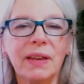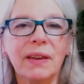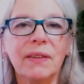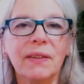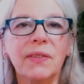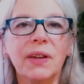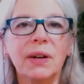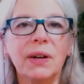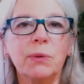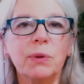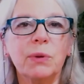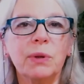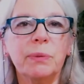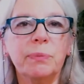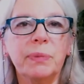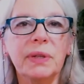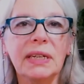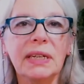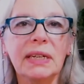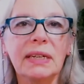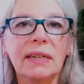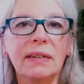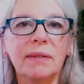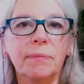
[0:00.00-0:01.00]
There will
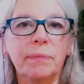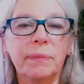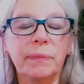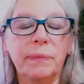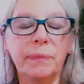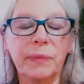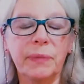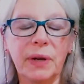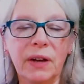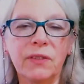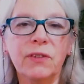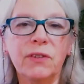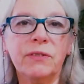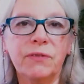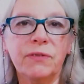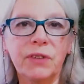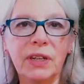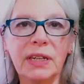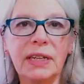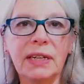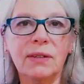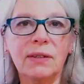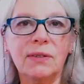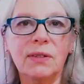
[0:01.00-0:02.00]
be other
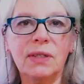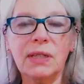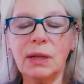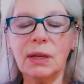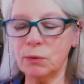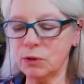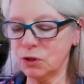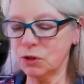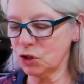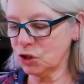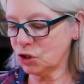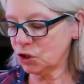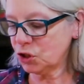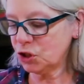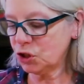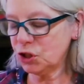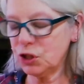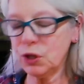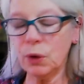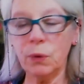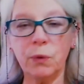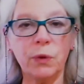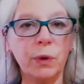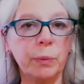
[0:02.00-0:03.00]
videos that will just
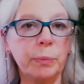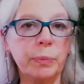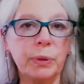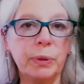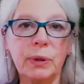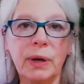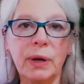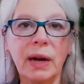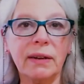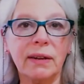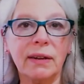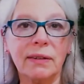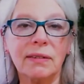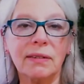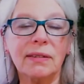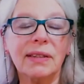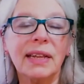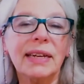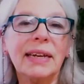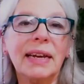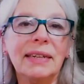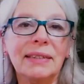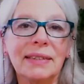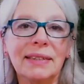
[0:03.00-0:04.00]
show the product
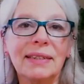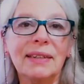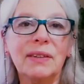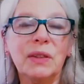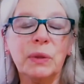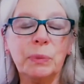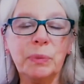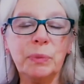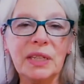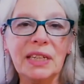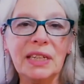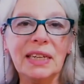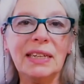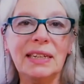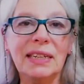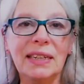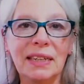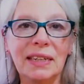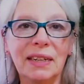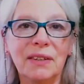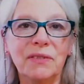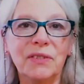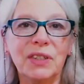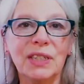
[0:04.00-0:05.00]
like I did at the
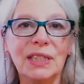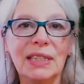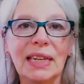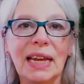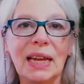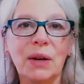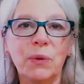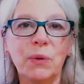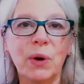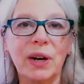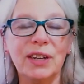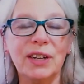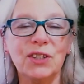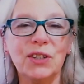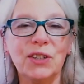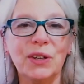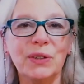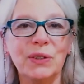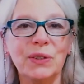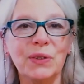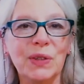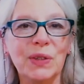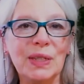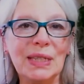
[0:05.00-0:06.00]
beginning of today, where I
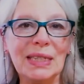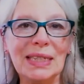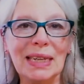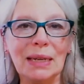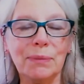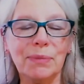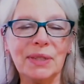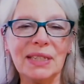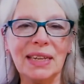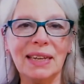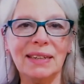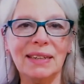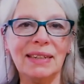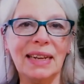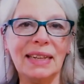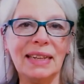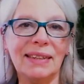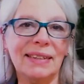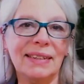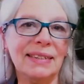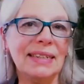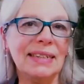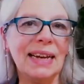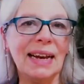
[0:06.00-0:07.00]
showed you the stamp set and then
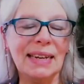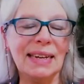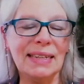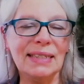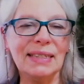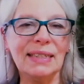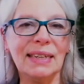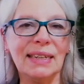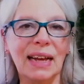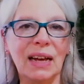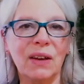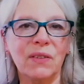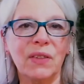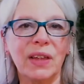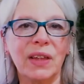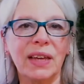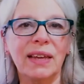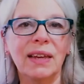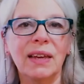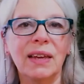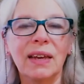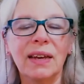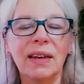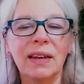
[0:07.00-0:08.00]
the dies and how
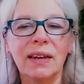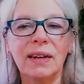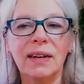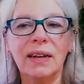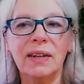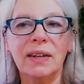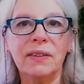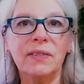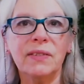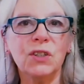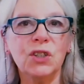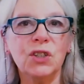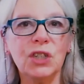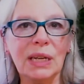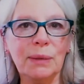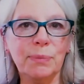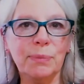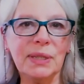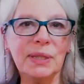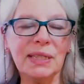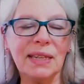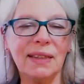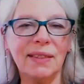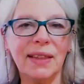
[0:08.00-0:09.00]
they, the
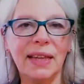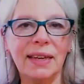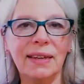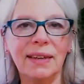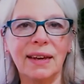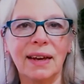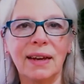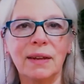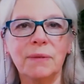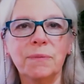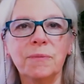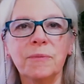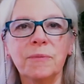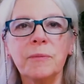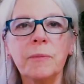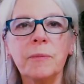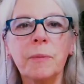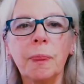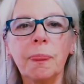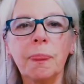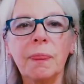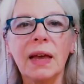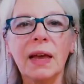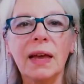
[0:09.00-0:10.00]
shapes that they cut.
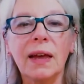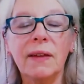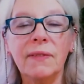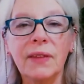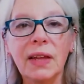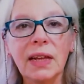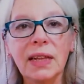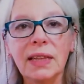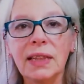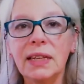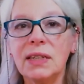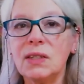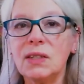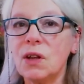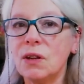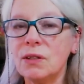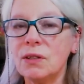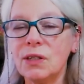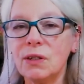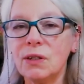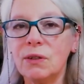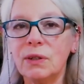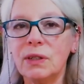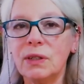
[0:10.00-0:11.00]
And then there's
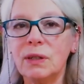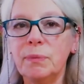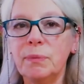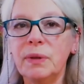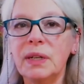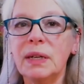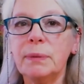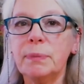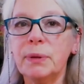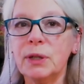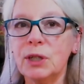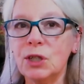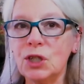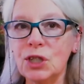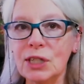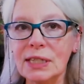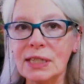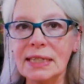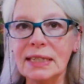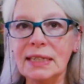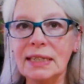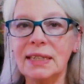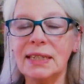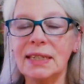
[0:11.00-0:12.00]
also going to be a
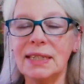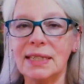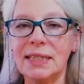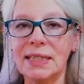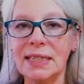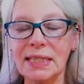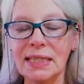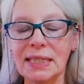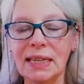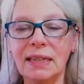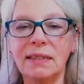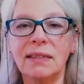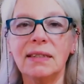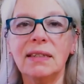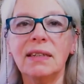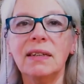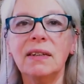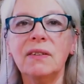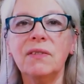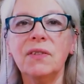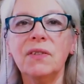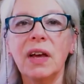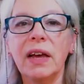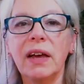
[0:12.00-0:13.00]
purchasing
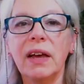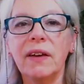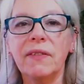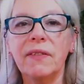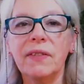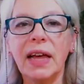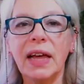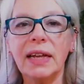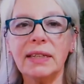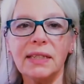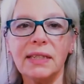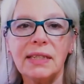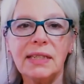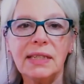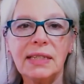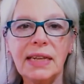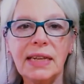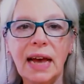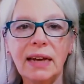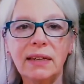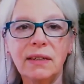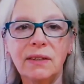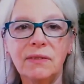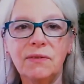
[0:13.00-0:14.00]
incentive. That
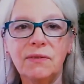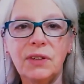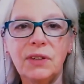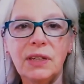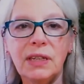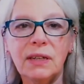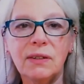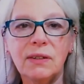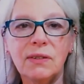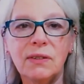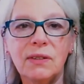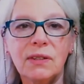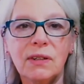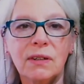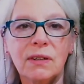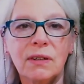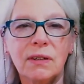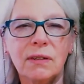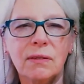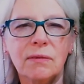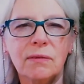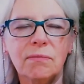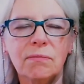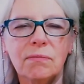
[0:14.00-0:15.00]
stack of videos,
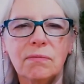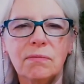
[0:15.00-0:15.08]
or